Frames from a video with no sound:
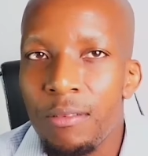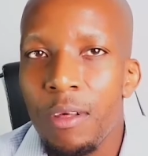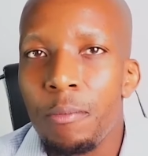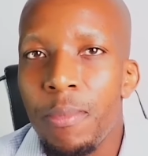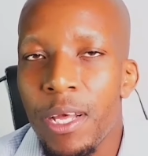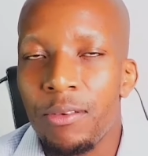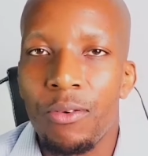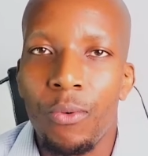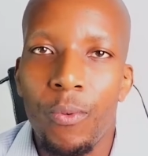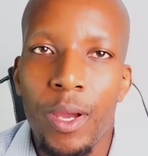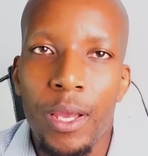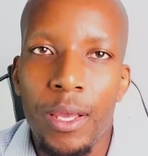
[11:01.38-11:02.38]
is the best
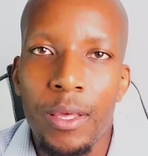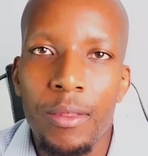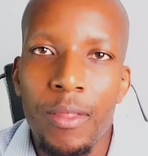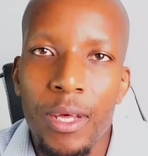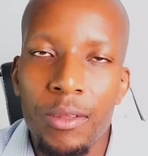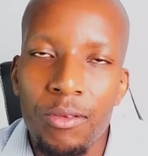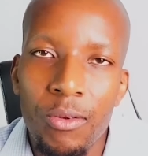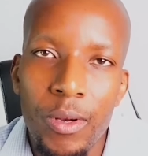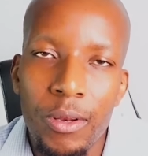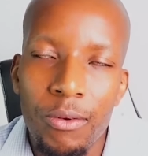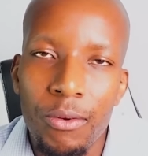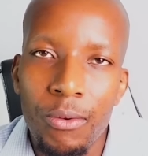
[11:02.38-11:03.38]
way then,
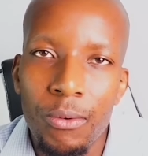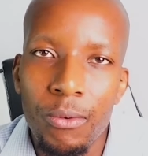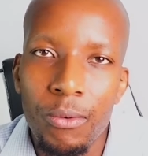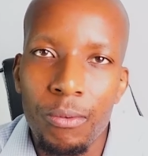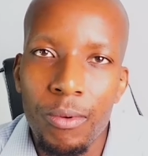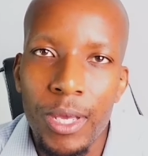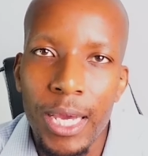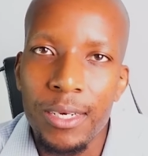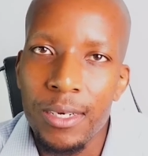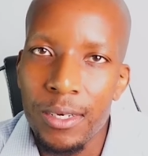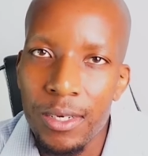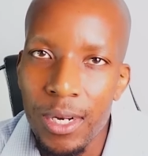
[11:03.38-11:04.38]
Sodhie, to
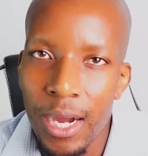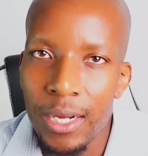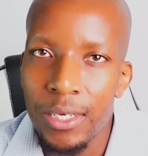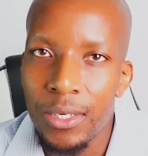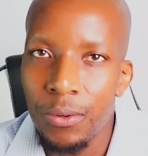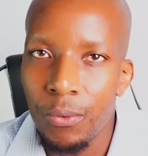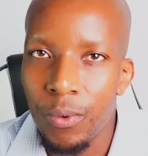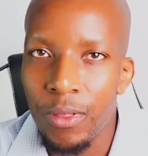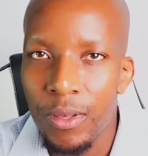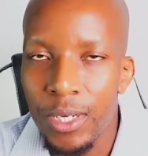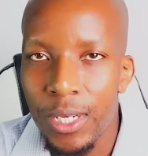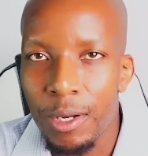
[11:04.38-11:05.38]
get in touch with
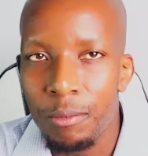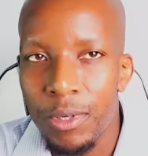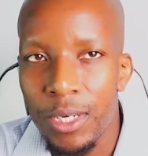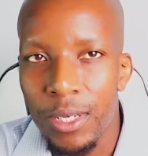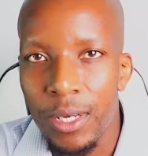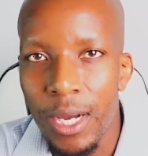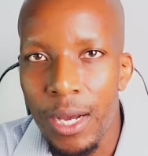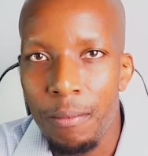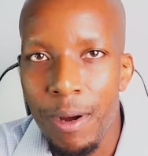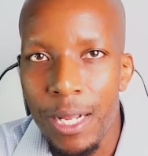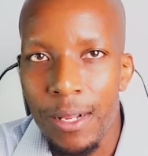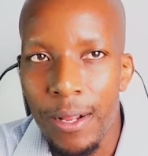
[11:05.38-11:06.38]
DMT Kai
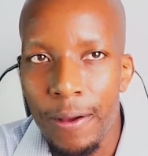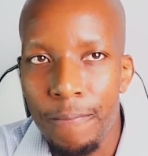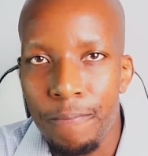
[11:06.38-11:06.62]
Batla?